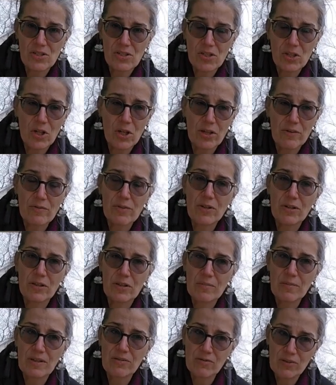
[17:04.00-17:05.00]
starve. They're going
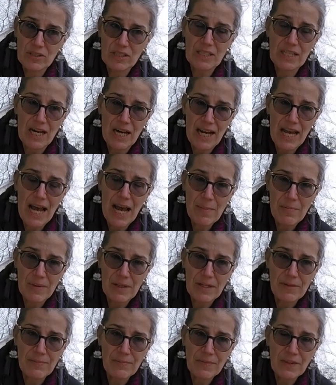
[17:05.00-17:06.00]
to be really not
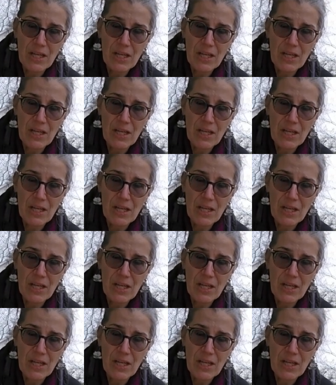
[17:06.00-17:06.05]
happy.